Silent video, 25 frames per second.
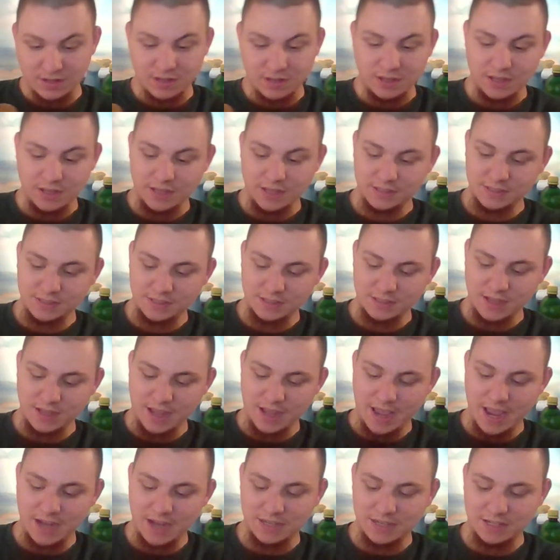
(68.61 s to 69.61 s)
This is
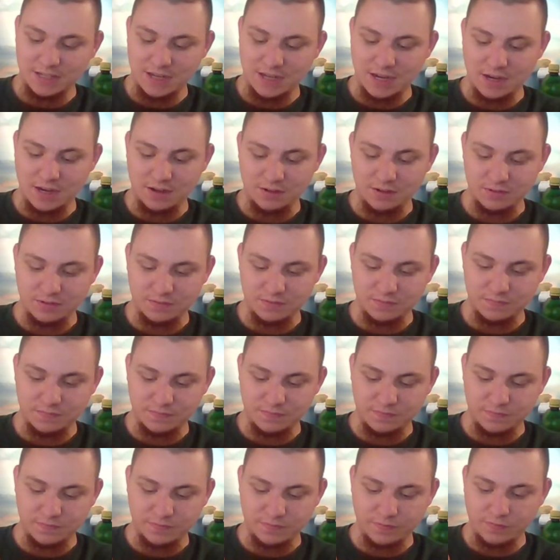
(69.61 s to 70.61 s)

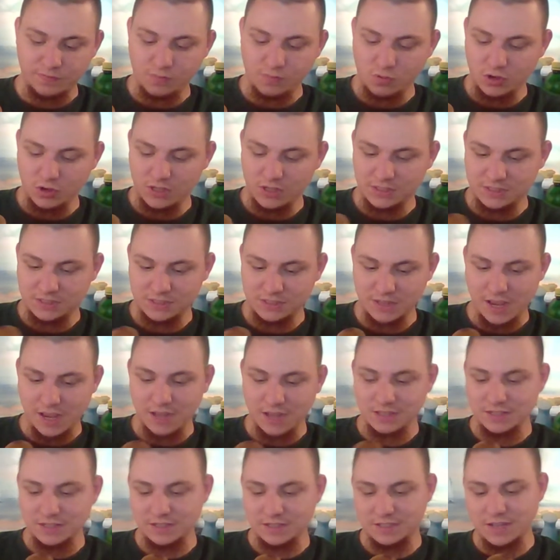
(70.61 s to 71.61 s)

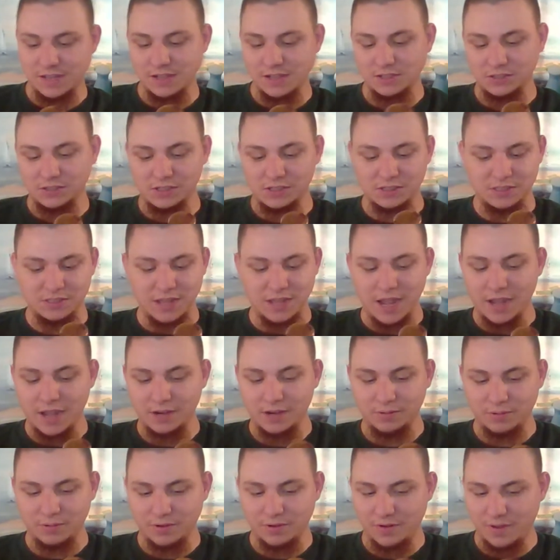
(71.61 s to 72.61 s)
1846. It says on the side
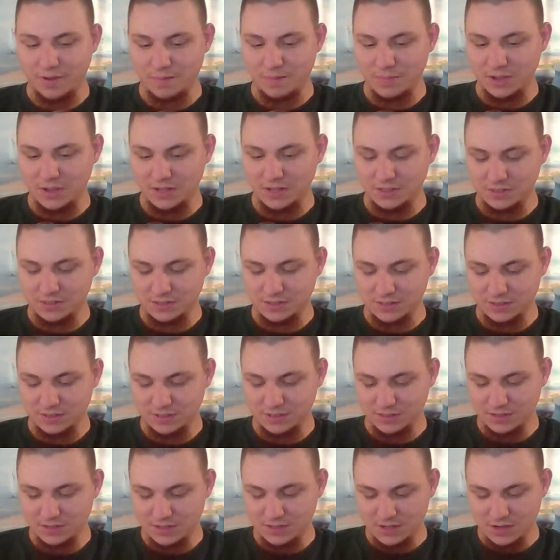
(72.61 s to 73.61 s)
what that means.
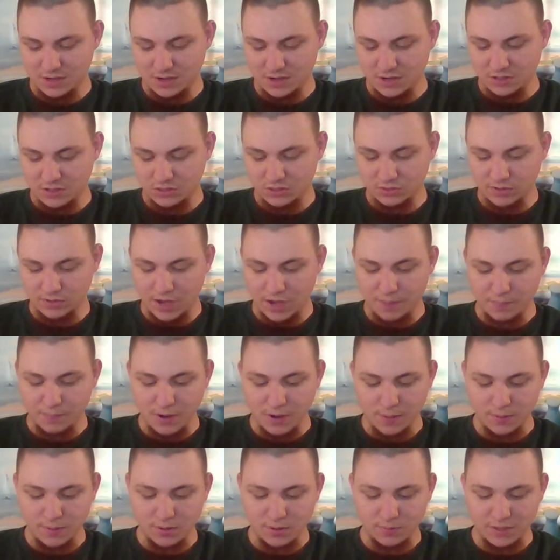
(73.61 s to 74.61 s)
Straight
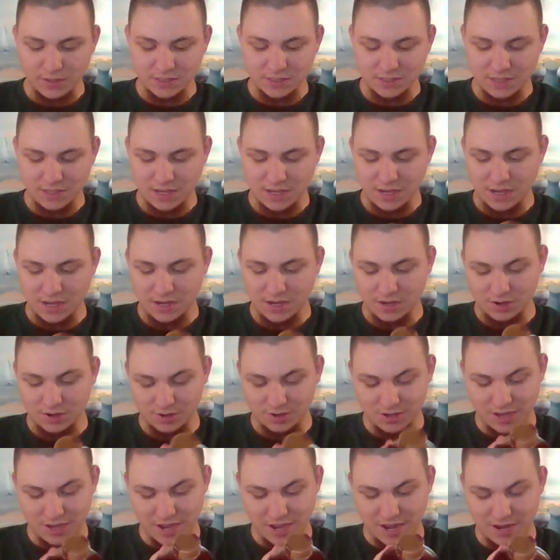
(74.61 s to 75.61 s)
bourbon whiskey.
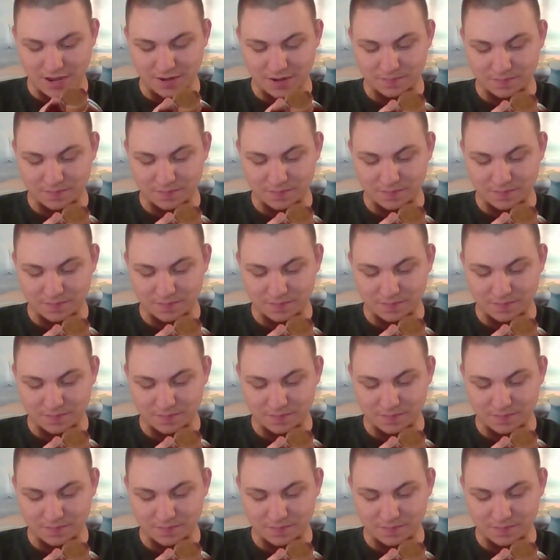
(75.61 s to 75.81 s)
Okay.